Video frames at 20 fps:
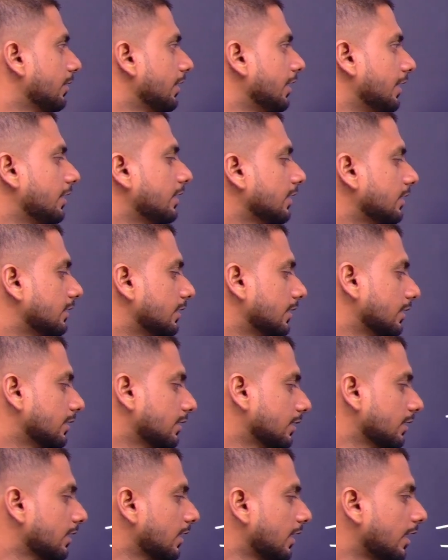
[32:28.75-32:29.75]

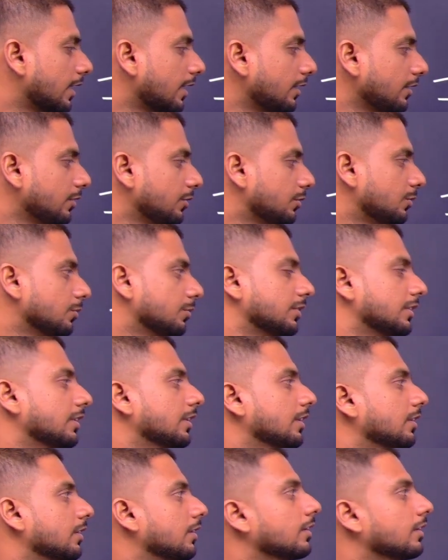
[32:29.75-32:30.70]
intersection and union.